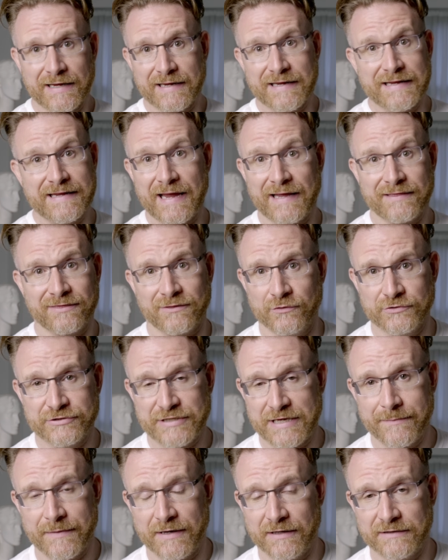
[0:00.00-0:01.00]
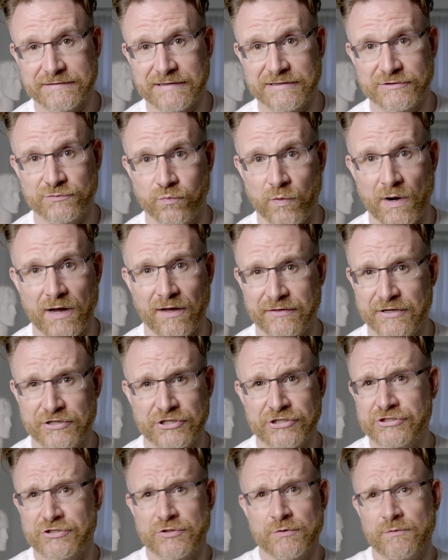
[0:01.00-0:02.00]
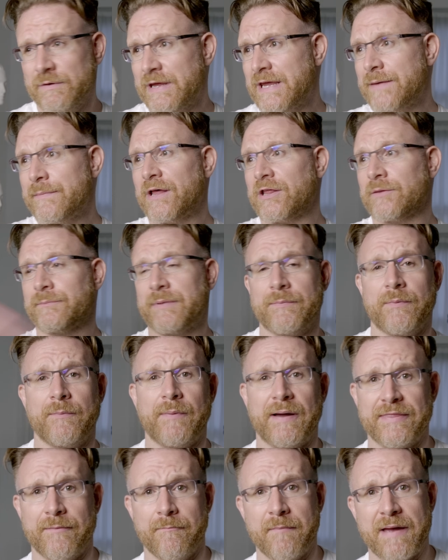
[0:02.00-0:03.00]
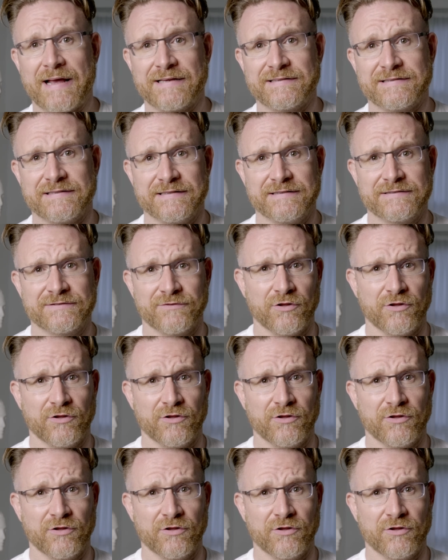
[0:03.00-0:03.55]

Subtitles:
get those emails as well. They're just emailing people by the masses,